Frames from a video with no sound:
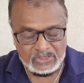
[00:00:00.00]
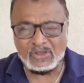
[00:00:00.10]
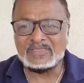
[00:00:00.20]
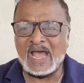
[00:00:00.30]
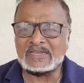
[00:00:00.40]

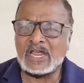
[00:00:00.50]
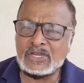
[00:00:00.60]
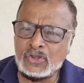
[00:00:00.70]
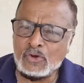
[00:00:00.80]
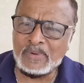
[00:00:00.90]
took that
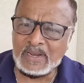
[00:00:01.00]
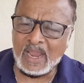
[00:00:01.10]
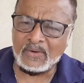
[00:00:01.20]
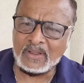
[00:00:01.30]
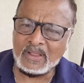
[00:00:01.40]
at human
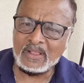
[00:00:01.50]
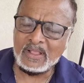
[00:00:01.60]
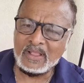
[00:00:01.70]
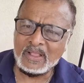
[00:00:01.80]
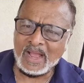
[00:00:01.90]
error
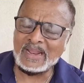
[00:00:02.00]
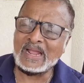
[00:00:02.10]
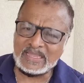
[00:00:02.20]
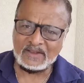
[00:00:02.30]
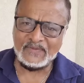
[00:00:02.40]
and
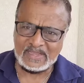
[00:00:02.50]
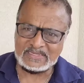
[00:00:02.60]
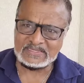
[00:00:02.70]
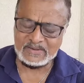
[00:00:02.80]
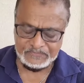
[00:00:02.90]
had that fixed.